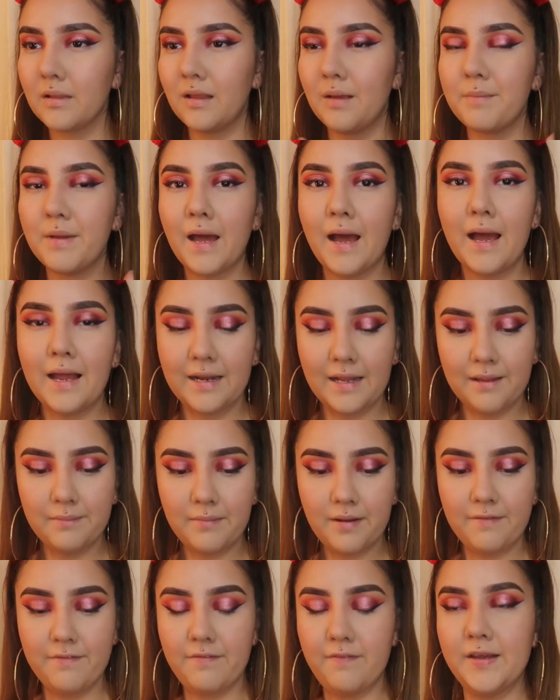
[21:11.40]
Let me highlight
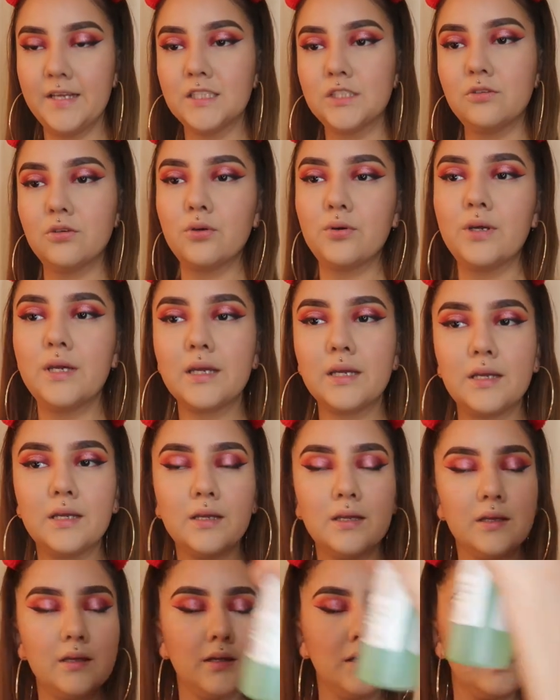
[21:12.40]
my face real quick.
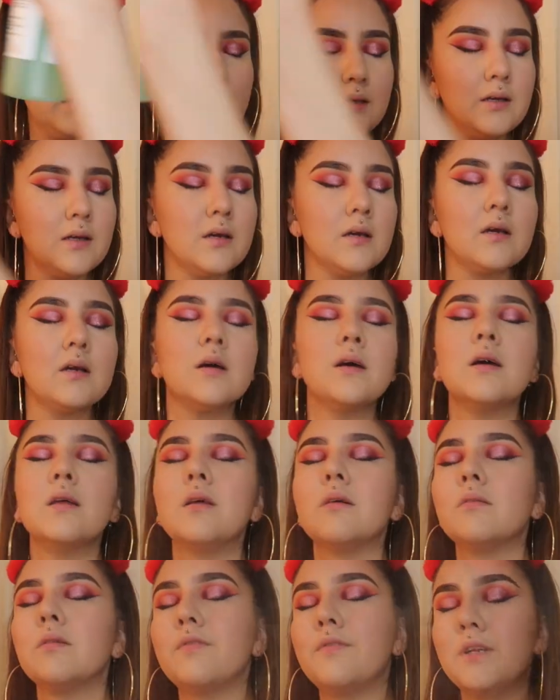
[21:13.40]

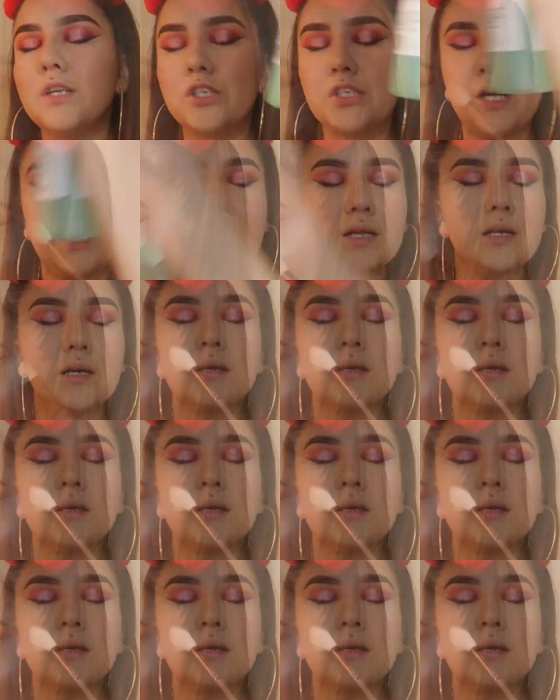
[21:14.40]
And then we'll finish the eye